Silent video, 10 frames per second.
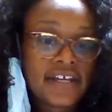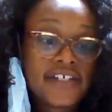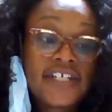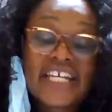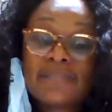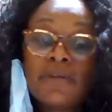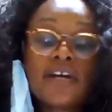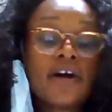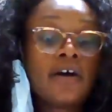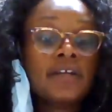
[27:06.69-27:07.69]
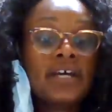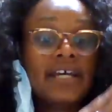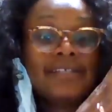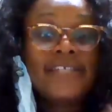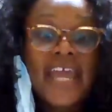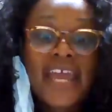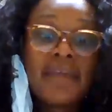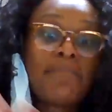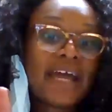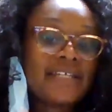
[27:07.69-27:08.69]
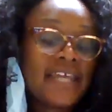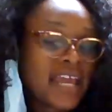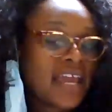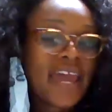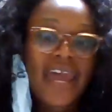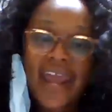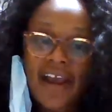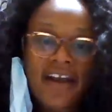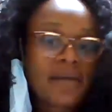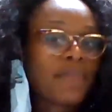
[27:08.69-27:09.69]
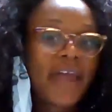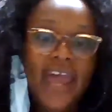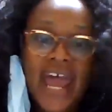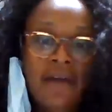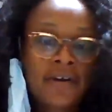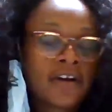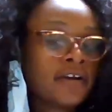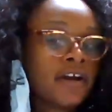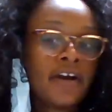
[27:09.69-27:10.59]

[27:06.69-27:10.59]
She has been on day by day, hour by hour.